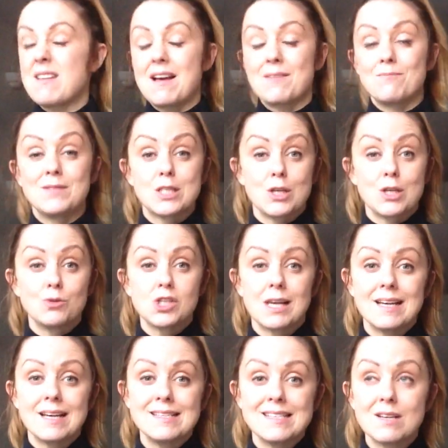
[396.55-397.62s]
I'm
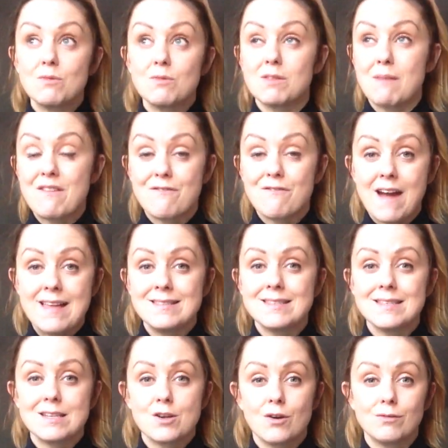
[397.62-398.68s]
socialising with my
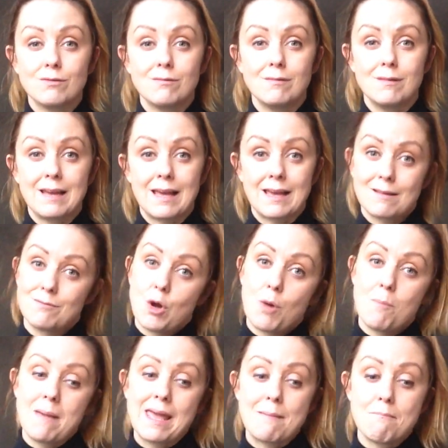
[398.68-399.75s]
friends and I'm
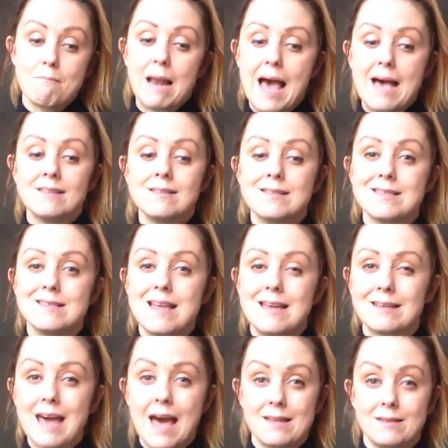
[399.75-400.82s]
not making plans and
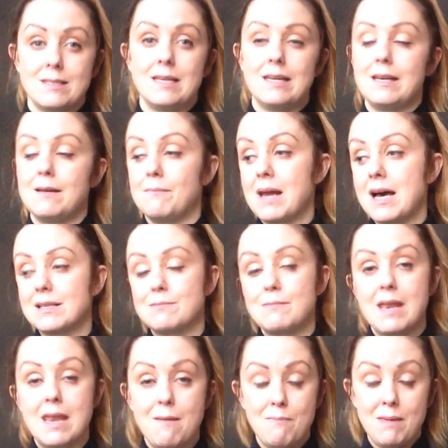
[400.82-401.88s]
then cancelling them last
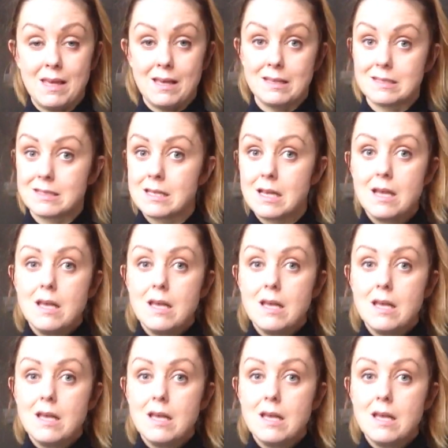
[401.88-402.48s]
minute because,